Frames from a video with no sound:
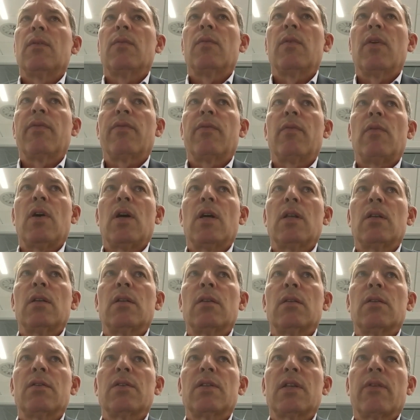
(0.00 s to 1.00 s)
We've
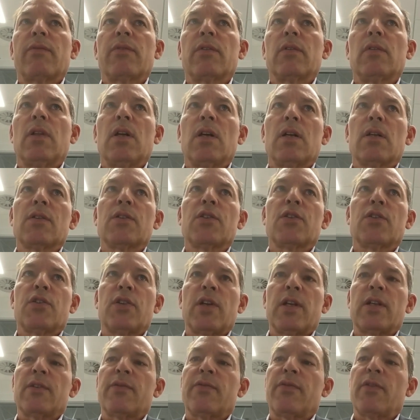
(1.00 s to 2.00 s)
won several large
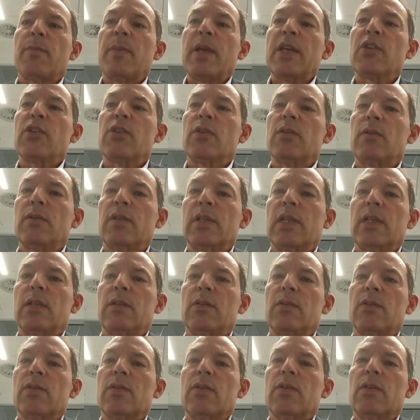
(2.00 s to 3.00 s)
transformational
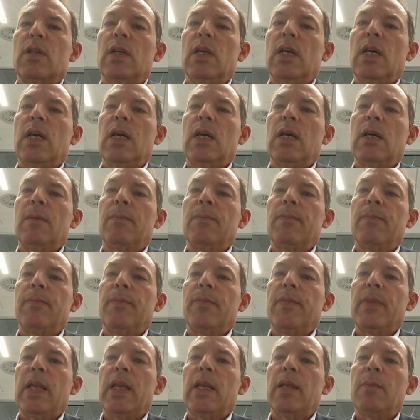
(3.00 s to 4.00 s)
deals and
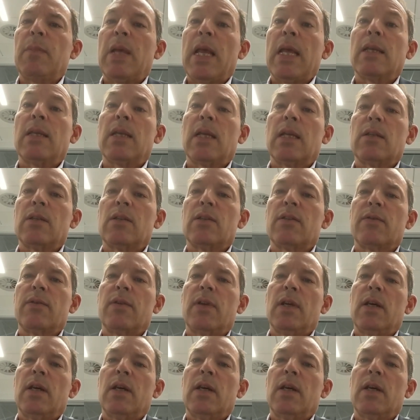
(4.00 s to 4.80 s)
mandates,